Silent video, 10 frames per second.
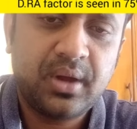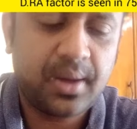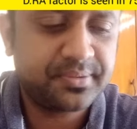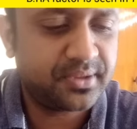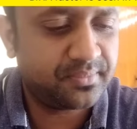
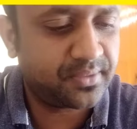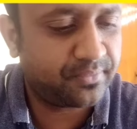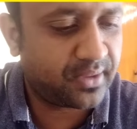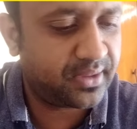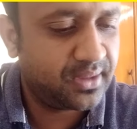Option number
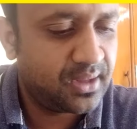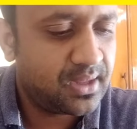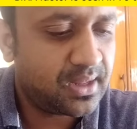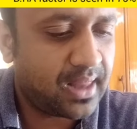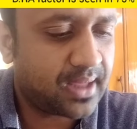1,
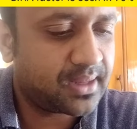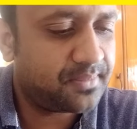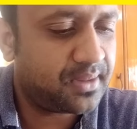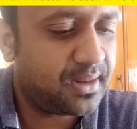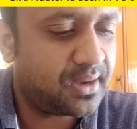
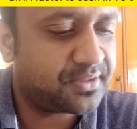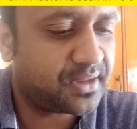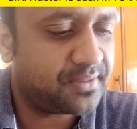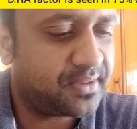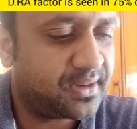lacrimal and
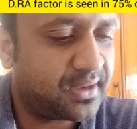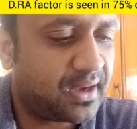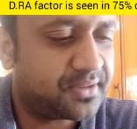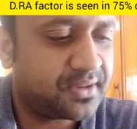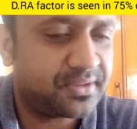salivary
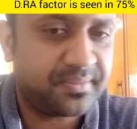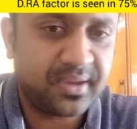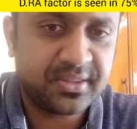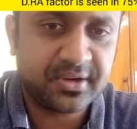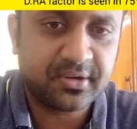glands are the
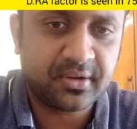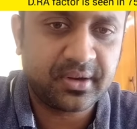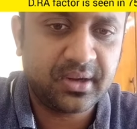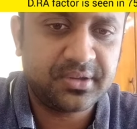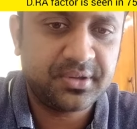major
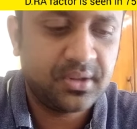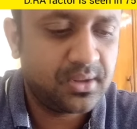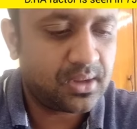targets.